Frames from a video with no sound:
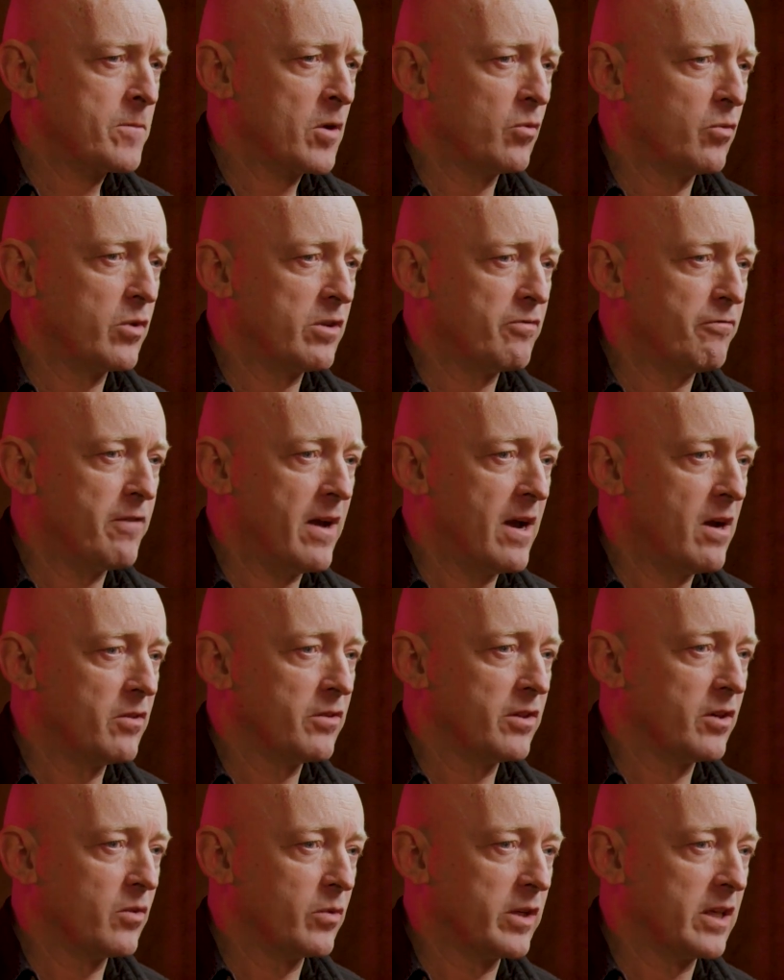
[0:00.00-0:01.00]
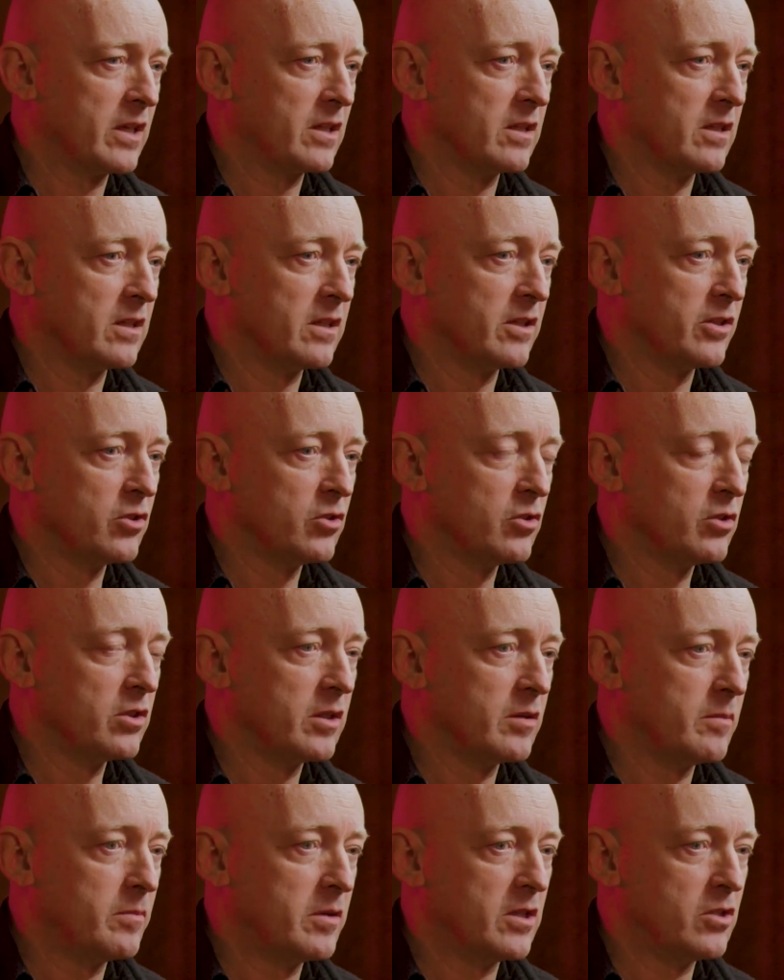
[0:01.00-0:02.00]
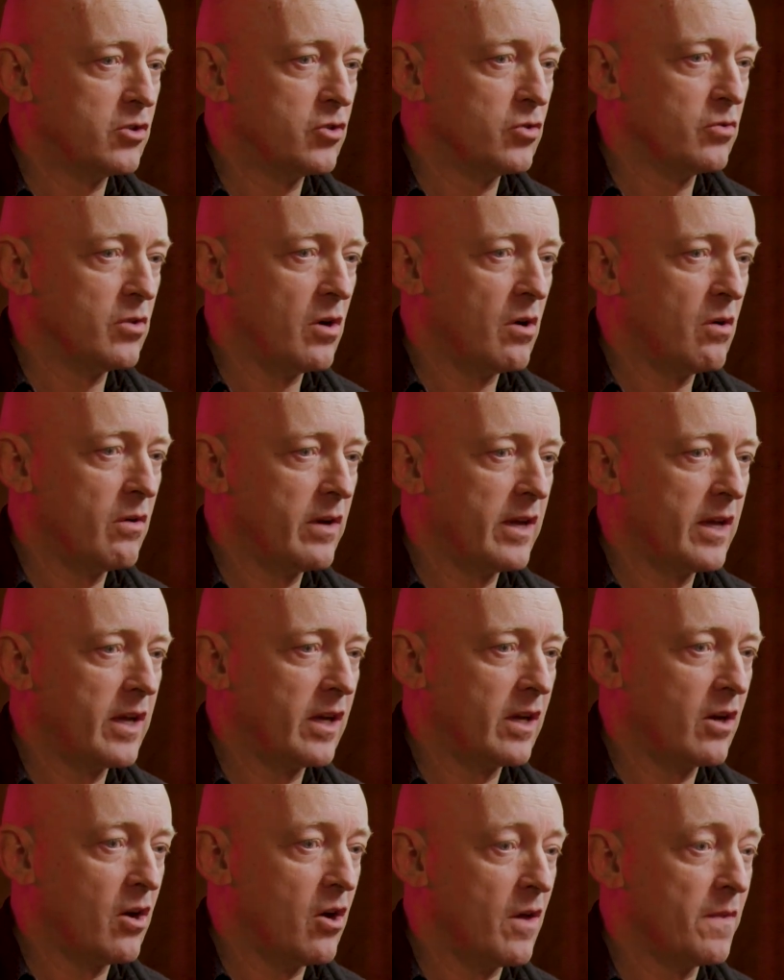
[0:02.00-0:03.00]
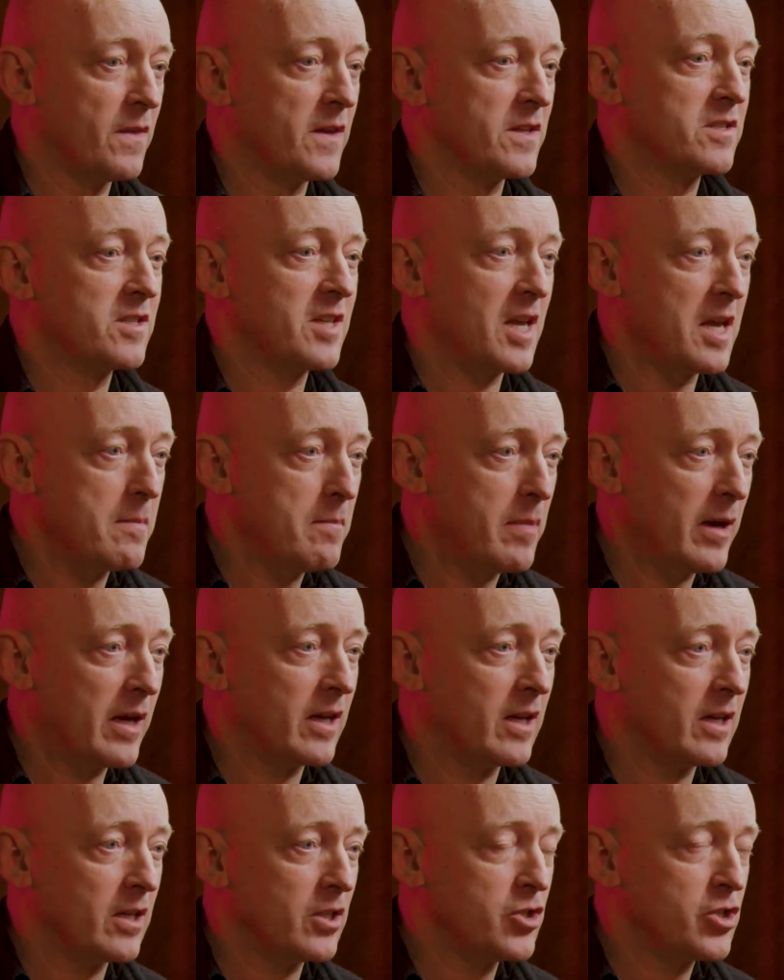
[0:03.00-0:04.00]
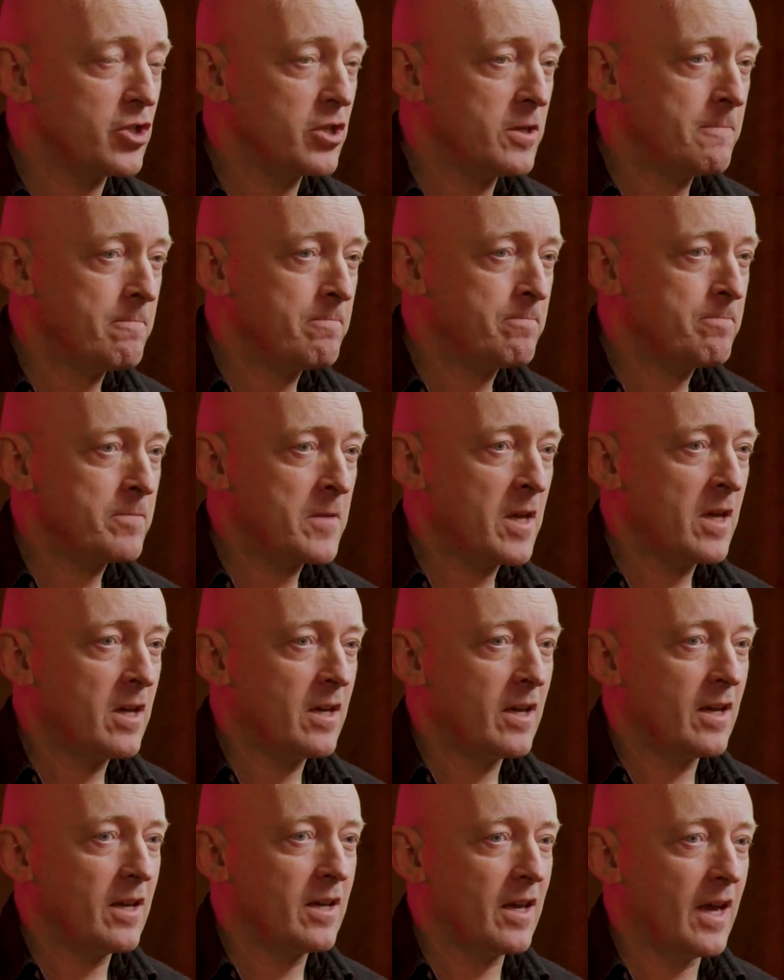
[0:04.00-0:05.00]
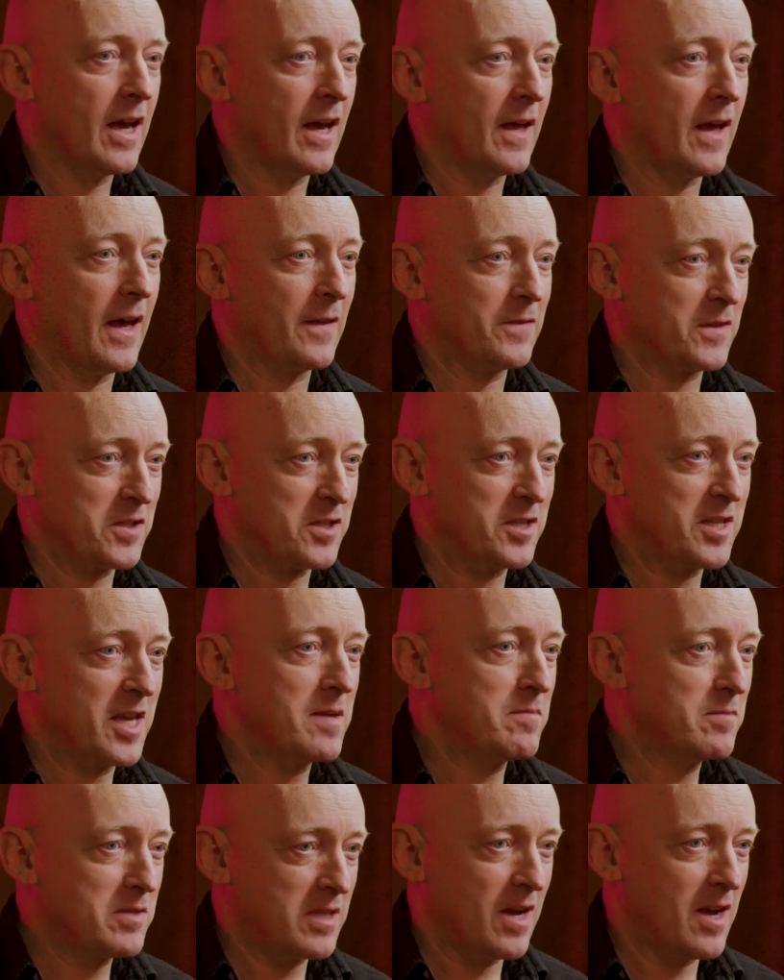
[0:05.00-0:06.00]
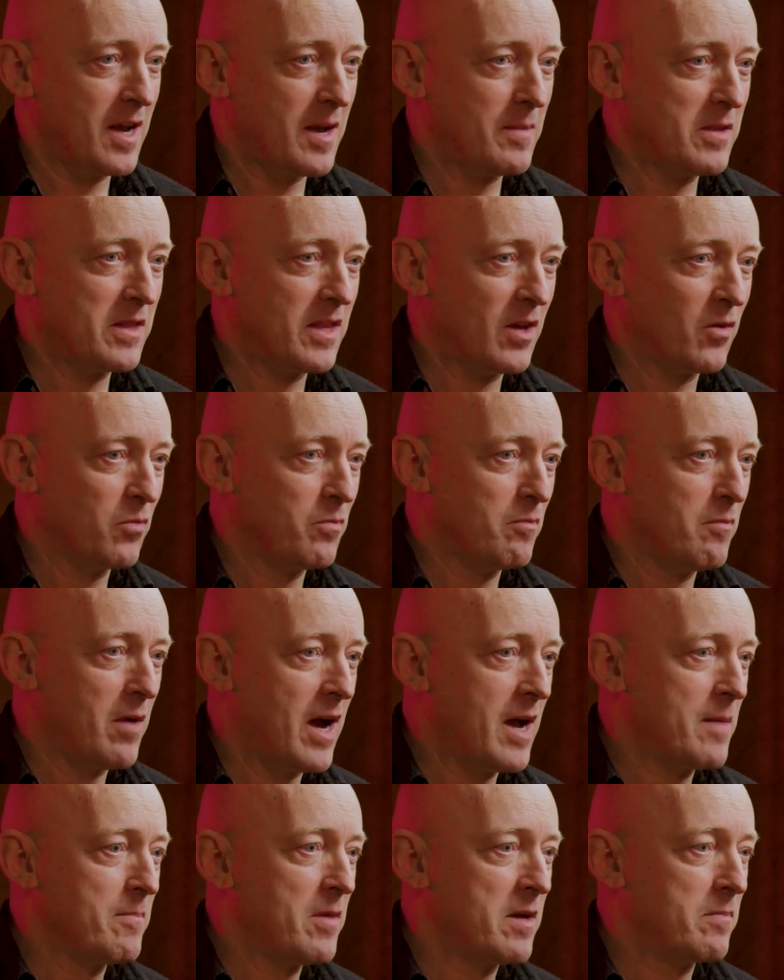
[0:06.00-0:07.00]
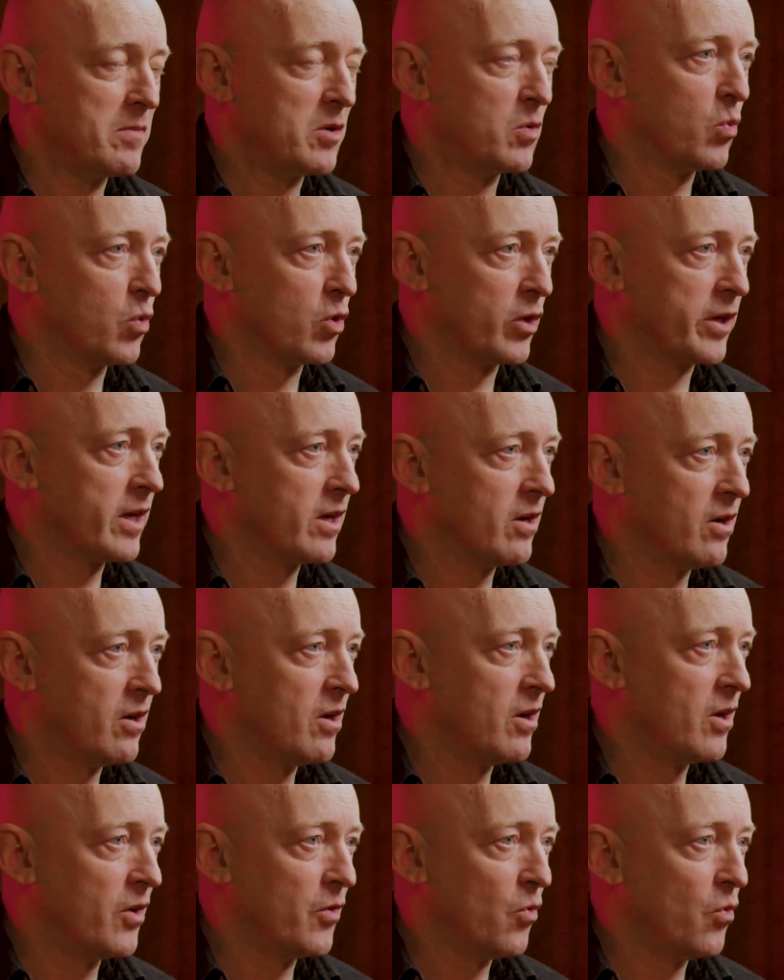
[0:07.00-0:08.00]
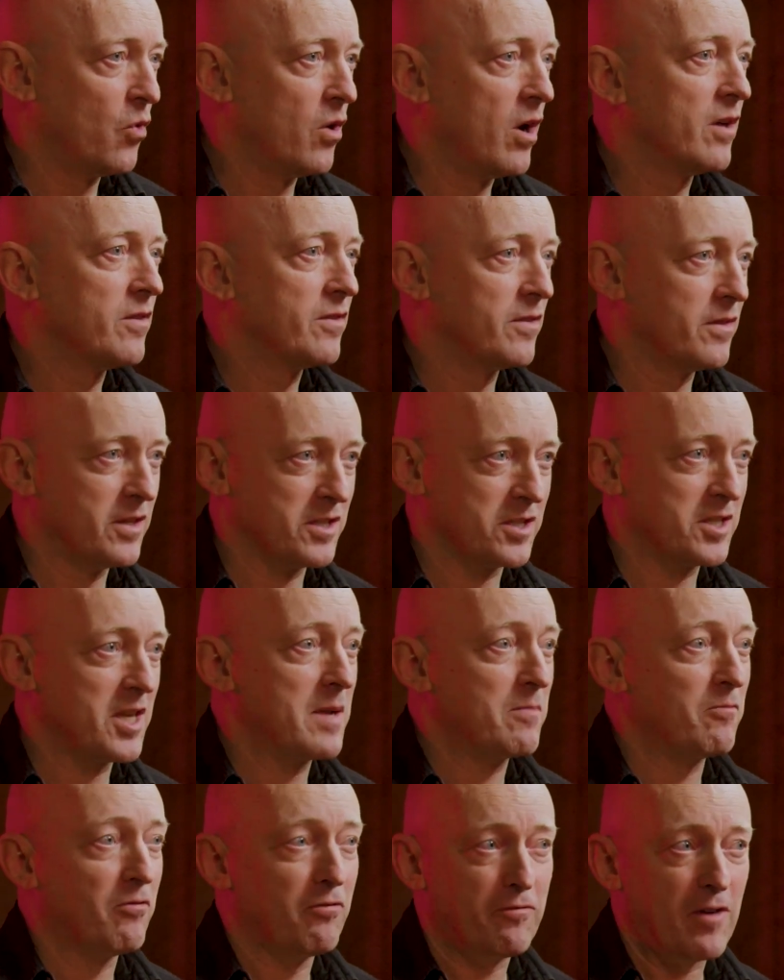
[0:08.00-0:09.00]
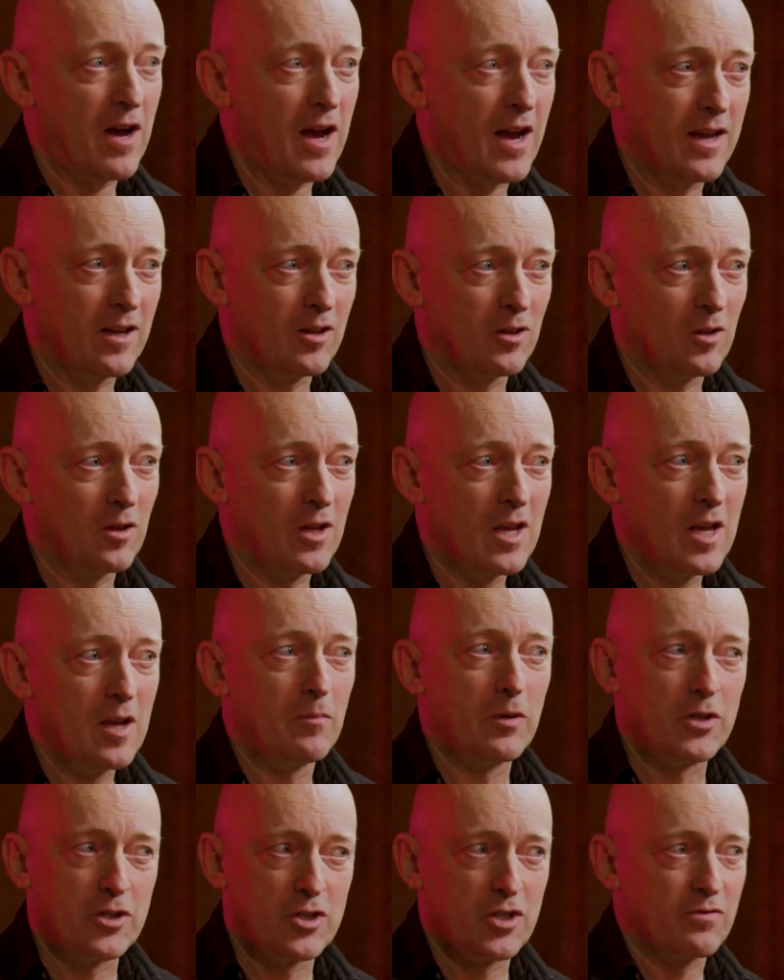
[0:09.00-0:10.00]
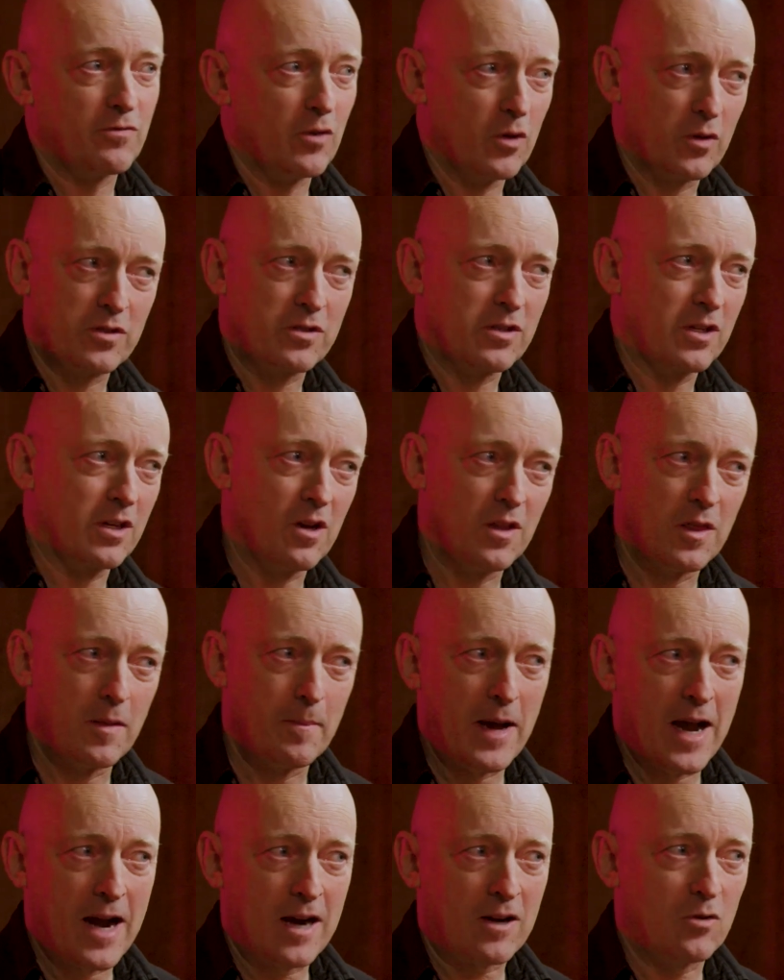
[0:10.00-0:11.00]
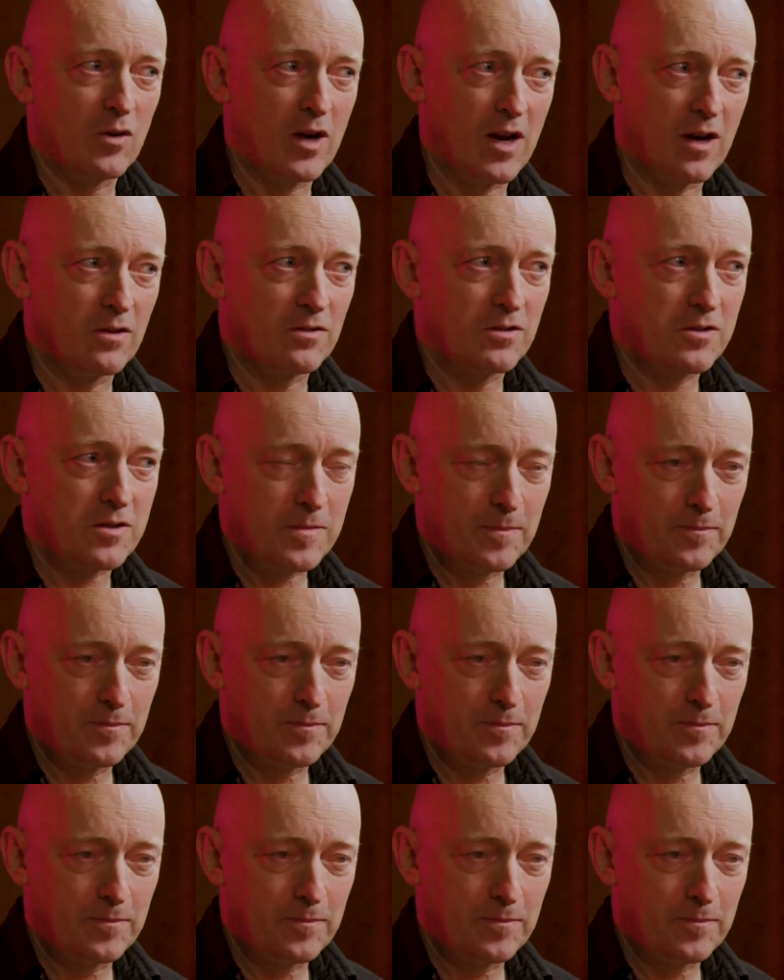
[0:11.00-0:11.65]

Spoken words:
we found that we could literally be drawing on the same page at the same time, and that I might be working on the same file, but just focusing on the backgrounds.